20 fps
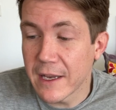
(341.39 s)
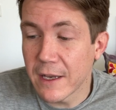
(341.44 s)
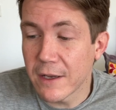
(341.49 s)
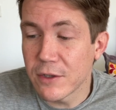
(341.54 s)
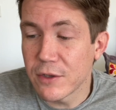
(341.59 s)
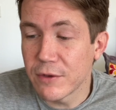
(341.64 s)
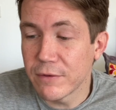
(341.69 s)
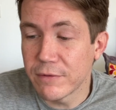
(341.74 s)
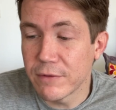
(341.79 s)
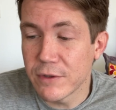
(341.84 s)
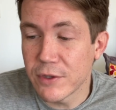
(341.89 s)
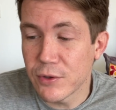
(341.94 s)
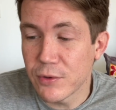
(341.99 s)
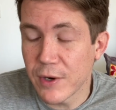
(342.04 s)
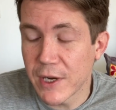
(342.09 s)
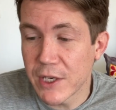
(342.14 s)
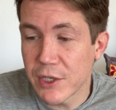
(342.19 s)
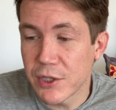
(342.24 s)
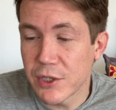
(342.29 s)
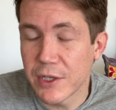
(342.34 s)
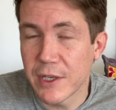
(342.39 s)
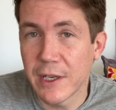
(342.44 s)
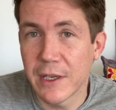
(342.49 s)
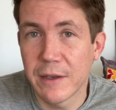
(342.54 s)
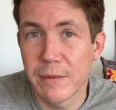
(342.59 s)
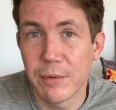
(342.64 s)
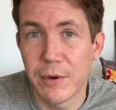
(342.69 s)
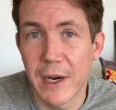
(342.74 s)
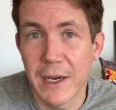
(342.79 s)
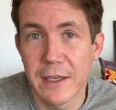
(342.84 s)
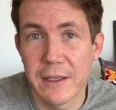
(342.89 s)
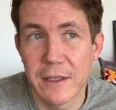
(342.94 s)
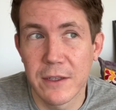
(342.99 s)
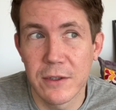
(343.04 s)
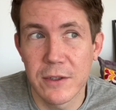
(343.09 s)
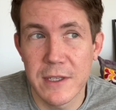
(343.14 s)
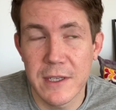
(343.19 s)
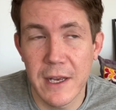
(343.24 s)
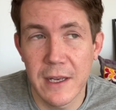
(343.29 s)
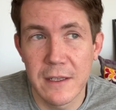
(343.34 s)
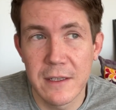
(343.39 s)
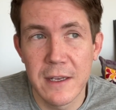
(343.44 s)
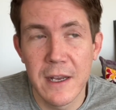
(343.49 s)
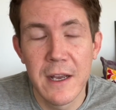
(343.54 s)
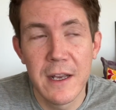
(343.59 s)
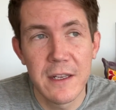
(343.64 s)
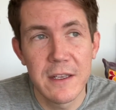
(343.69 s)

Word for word: out your frustration in a practical sense.